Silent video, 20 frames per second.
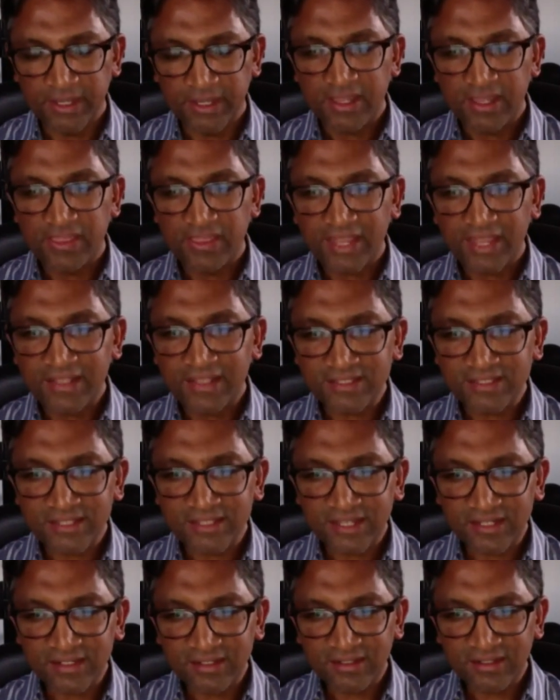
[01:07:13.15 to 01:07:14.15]
That
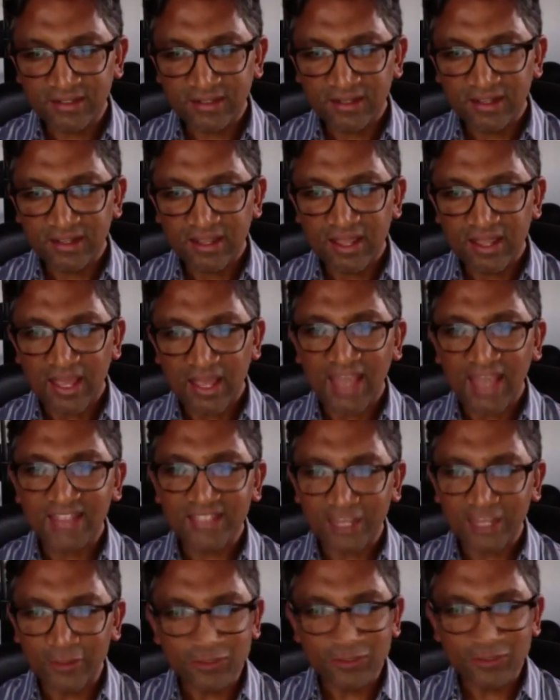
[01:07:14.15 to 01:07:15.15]
said, mm-hmm. I
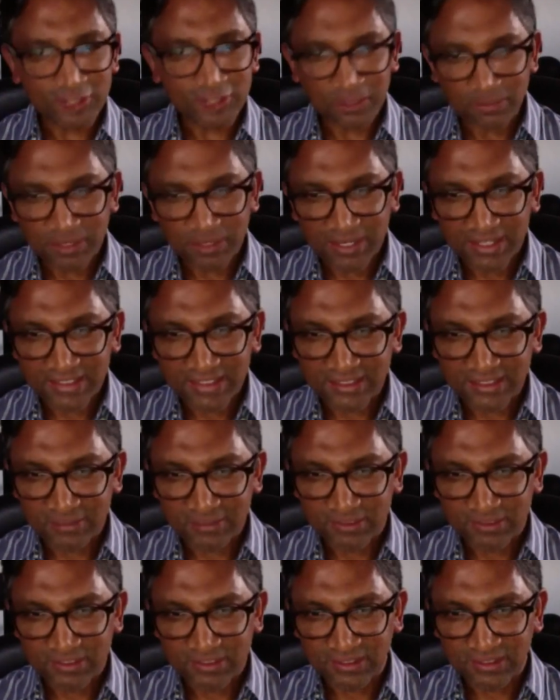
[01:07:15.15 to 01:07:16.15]
don't stop the A C E
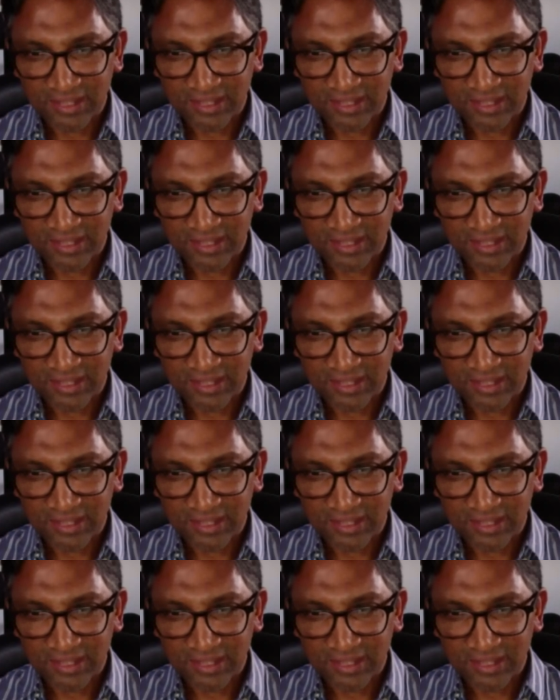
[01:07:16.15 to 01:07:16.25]
inhibitor